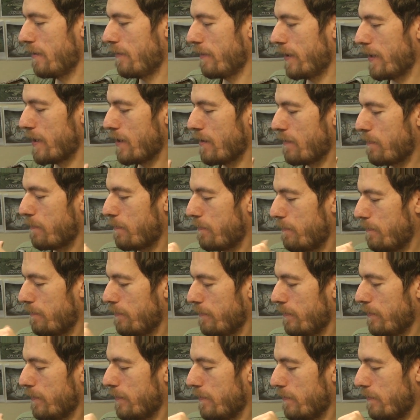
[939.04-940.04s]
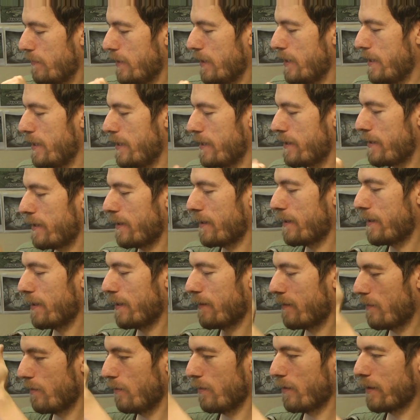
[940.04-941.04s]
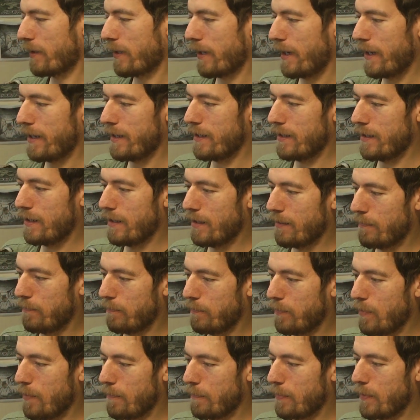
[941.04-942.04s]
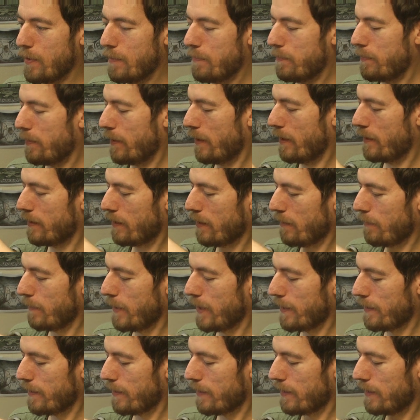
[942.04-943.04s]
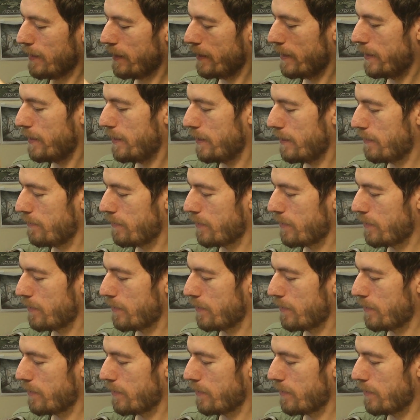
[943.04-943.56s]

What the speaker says: when you release it, it will kind of pop up automatically